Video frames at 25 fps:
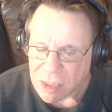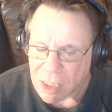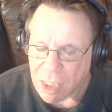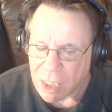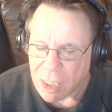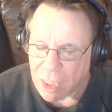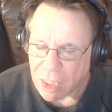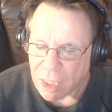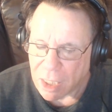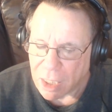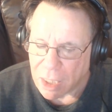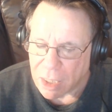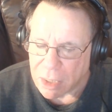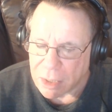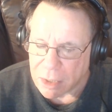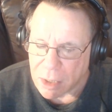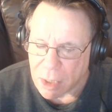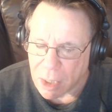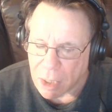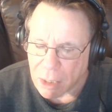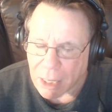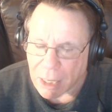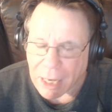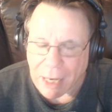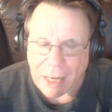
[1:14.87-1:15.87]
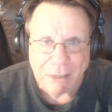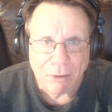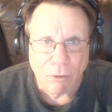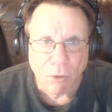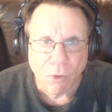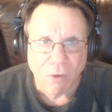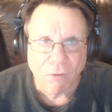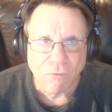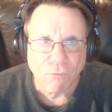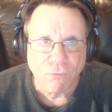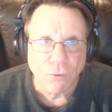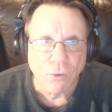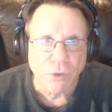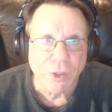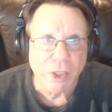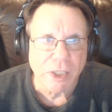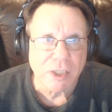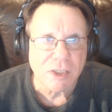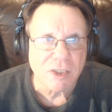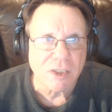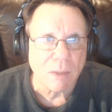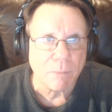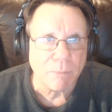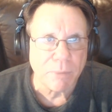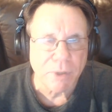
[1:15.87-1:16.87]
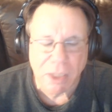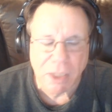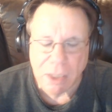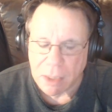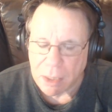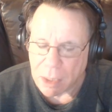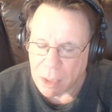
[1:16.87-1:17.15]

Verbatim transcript: and I look for this to be